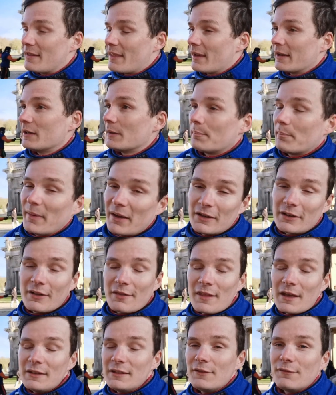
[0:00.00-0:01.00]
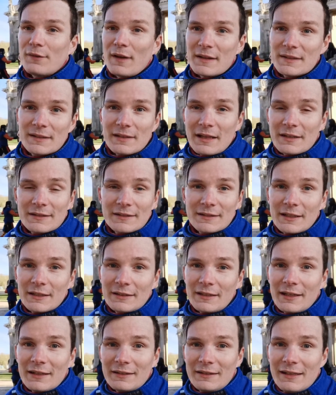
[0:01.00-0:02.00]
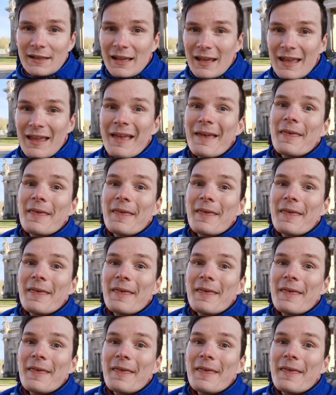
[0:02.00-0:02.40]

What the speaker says: they get better in their defense against that technique,